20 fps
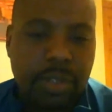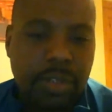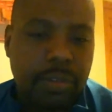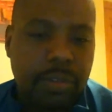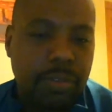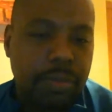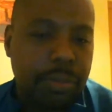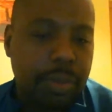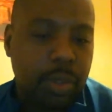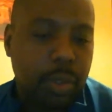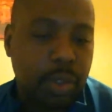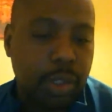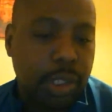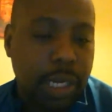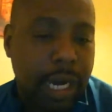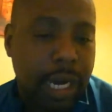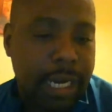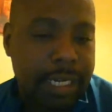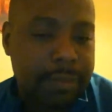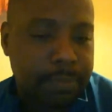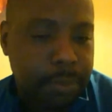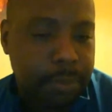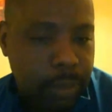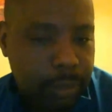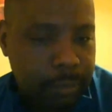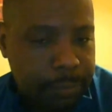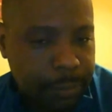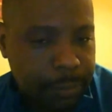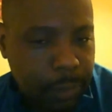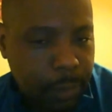how many good
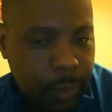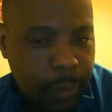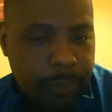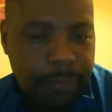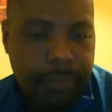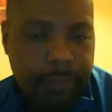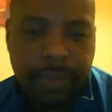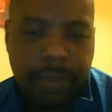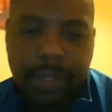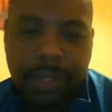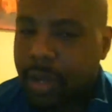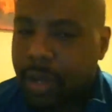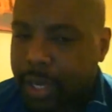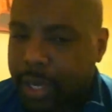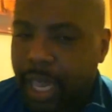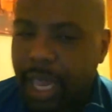guys Brook fought.